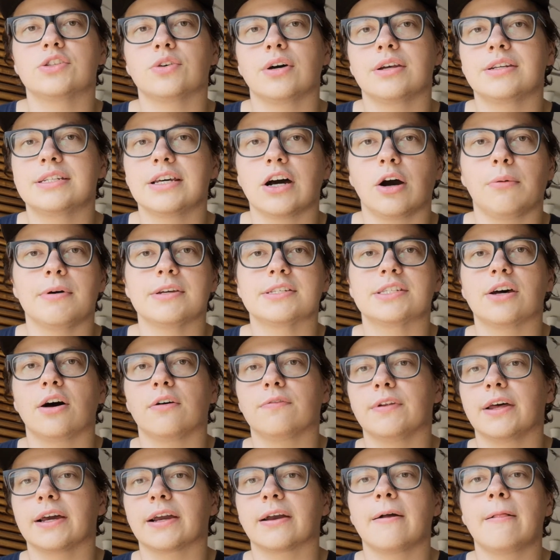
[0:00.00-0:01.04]
So I'd tell
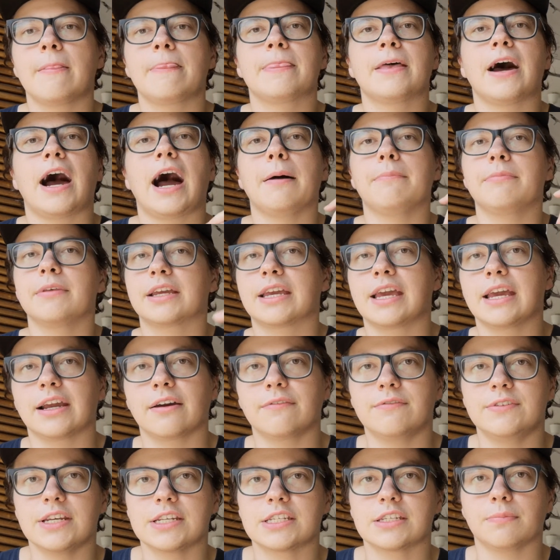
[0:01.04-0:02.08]
myself, like, I'm the king
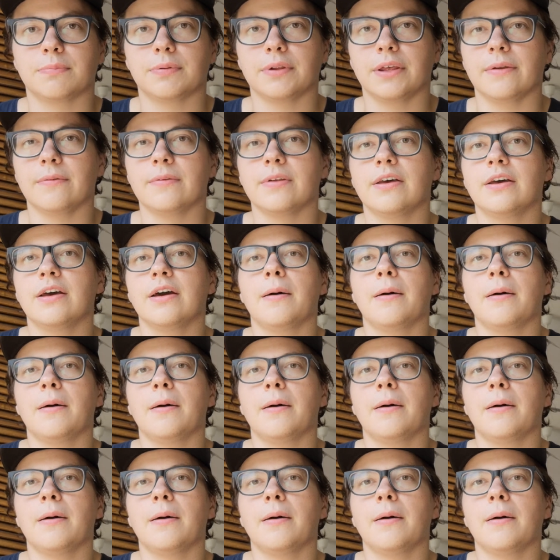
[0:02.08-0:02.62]
of discipline.